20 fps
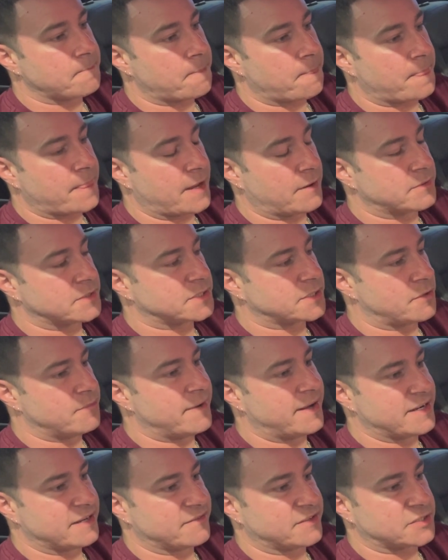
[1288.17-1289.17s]
there are so
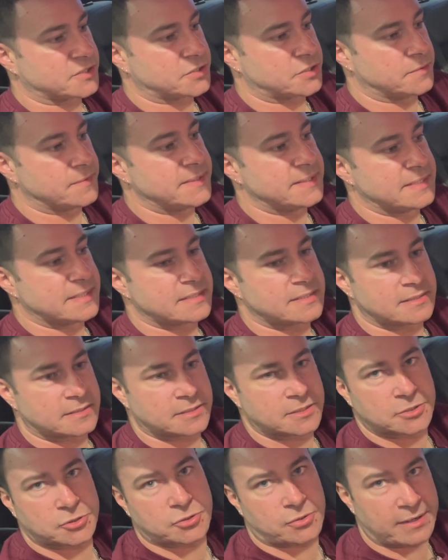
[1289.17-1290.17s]
many of us doing this,
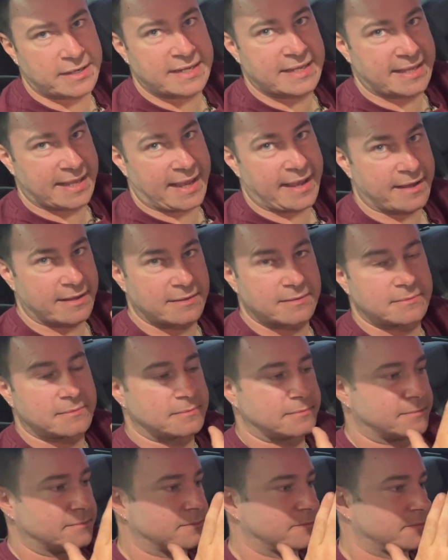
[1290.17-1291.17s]
is to try and get,
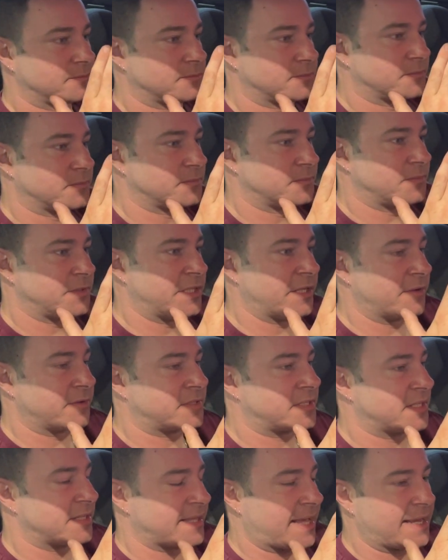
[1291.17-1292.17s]

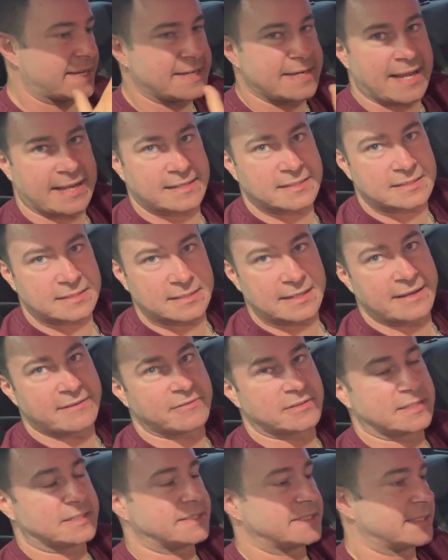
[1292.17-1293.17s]
to that next
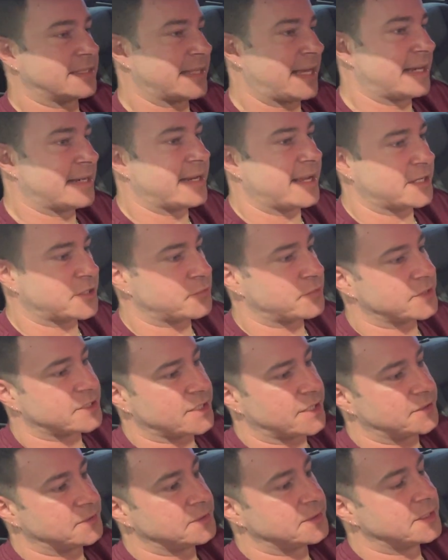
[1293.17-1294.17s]
level and that next
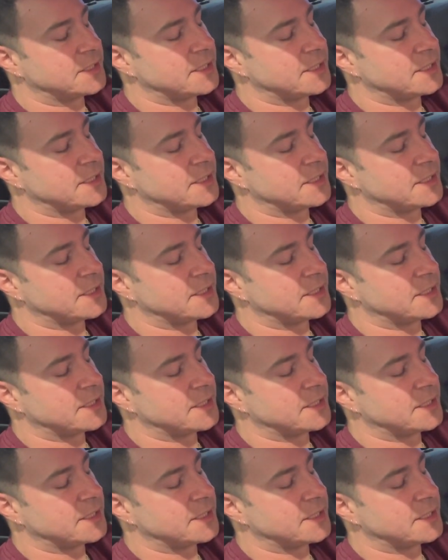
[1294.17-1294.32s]
result.